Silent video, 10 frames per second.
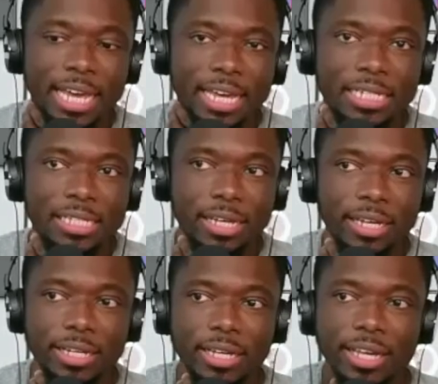It's
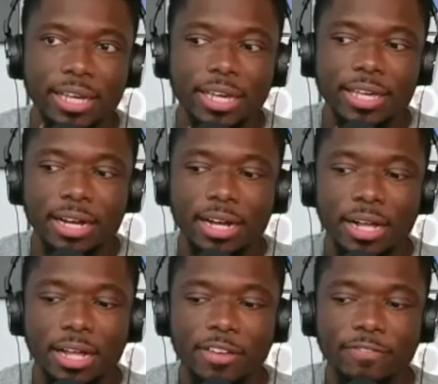like uh,
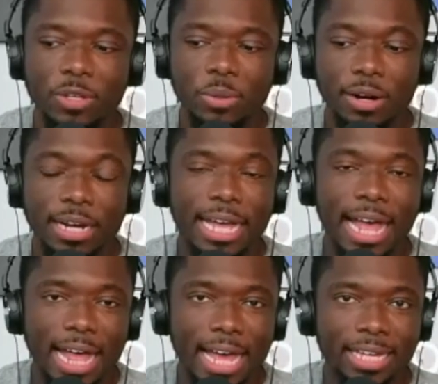if you were a
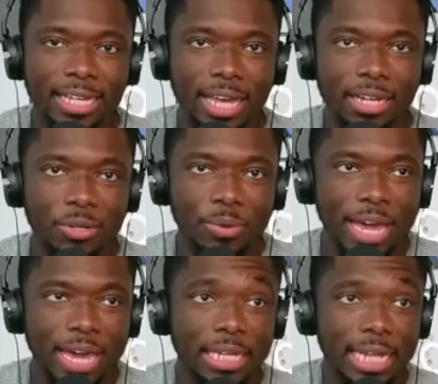guy and you
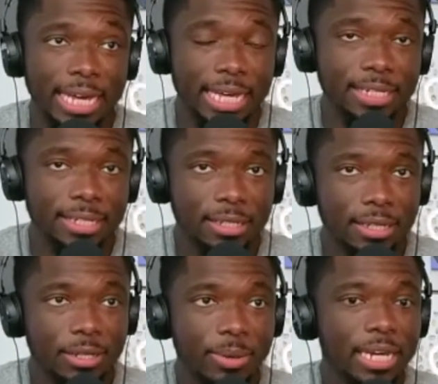had land,
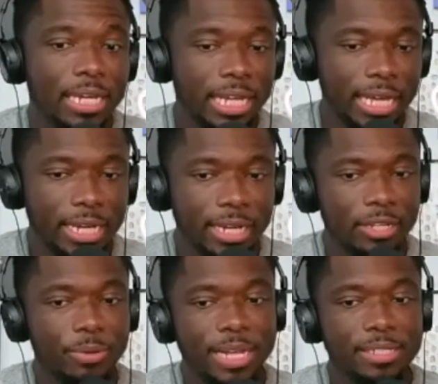you had land and you
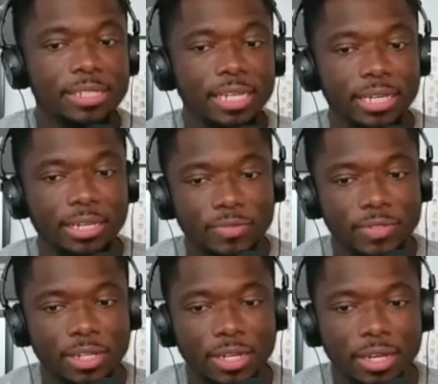had slaves,
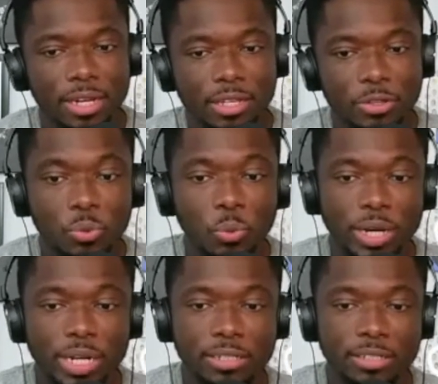you
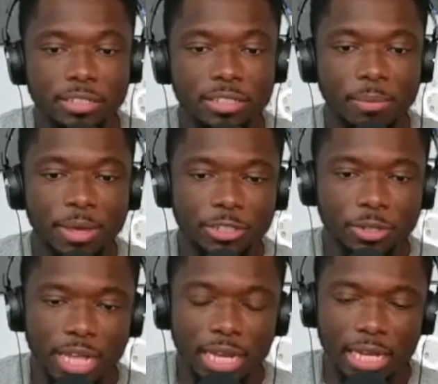wanted to make sure
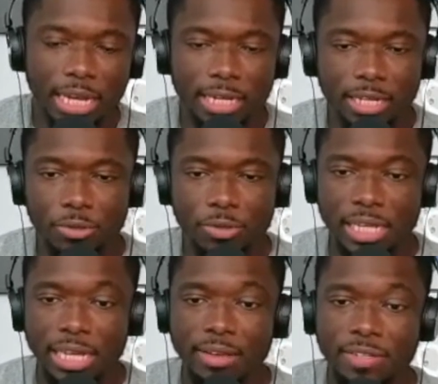that land and those
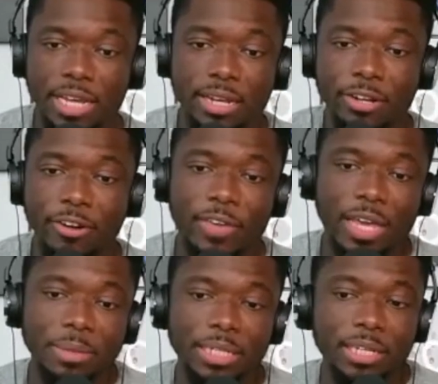slaves stayed in your
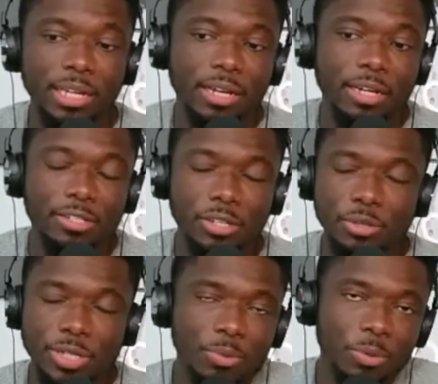family. So you
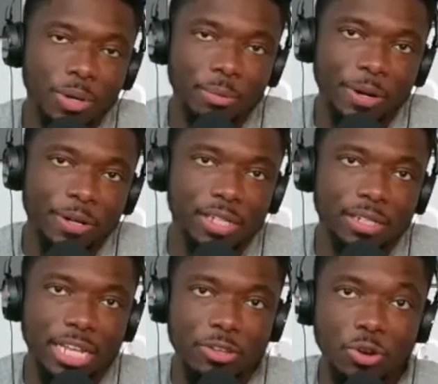right. person,
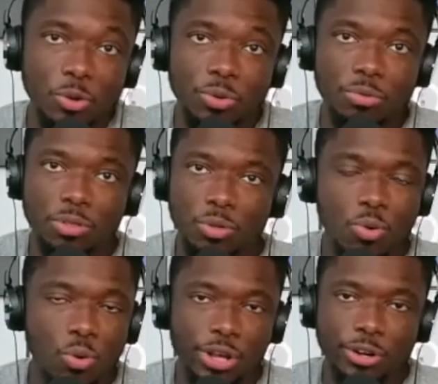and you knew you, you knew who
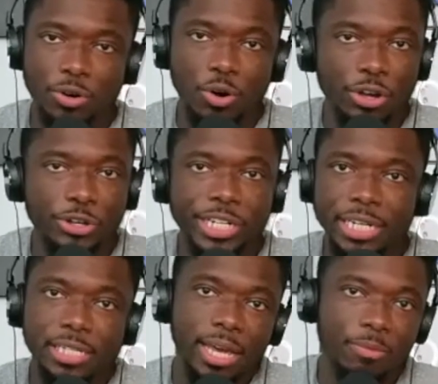all your, all your kids
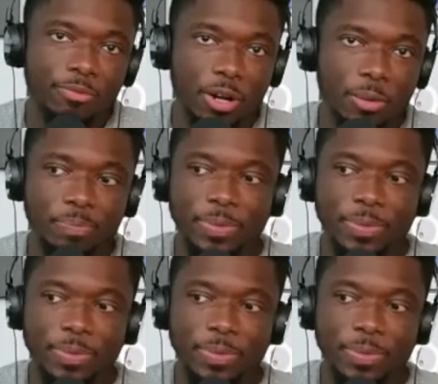came from.